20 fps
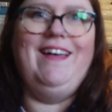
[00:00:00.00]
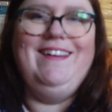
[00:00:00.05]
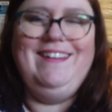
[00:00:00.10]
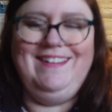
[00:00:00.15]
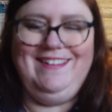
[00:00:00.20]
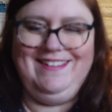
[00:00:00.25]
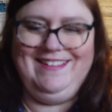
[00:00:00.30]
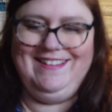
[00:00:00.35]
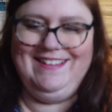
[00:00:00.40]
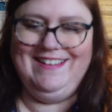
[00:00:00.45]

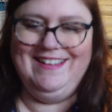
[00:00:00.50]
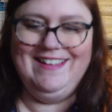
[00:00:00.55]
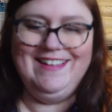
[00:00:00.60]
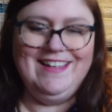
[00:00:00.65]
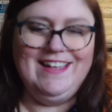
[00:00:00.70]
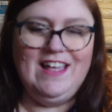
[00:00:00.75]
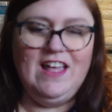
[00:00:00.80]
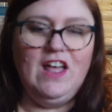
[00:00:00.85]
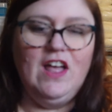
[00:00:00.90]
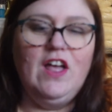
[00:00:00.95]

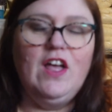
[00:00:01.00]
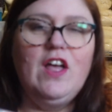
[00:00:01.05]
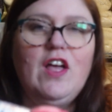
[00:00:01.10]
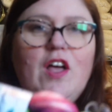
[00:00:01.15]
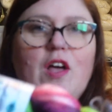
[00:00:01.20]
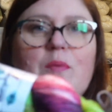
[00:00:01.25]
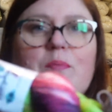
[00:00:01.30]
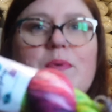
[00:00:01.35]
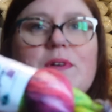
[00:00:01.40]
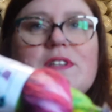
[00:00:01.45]

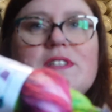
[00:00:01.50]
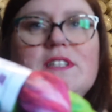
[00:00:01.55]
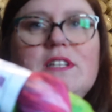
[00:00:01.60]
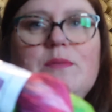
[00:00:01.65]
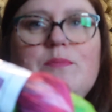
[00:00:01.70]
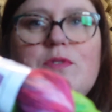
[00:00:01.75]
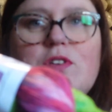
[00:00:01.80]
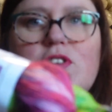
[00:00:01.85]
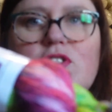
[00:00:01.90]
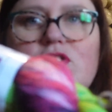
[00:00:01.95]
But as an
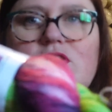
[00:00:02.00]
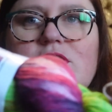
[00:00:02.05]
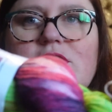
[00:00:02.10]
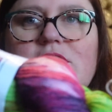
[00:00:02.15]
immersion